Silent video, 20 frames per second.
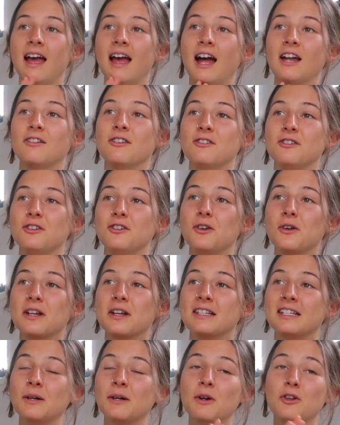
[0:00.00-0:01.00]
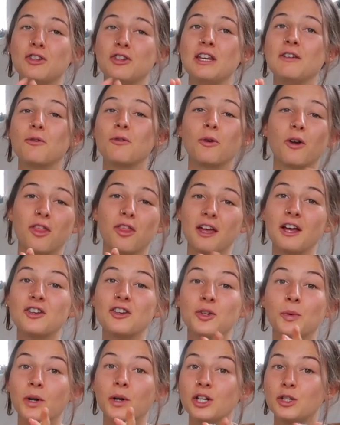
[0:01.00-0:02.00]
and you can still achieve all the
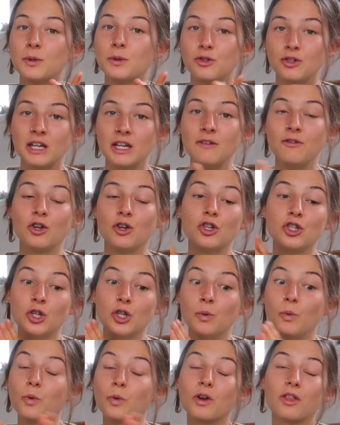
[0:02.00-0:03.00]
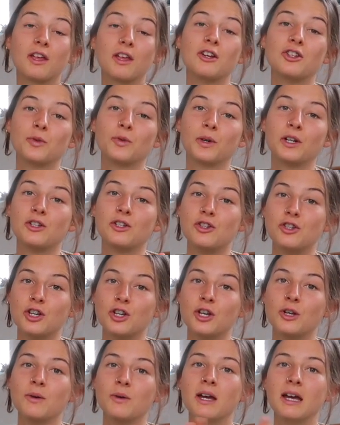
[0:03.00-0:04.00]
things you wanted to achieve. You can do all the things you wanted to
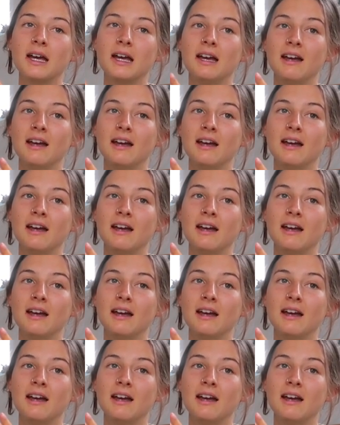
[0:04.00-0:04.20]
do,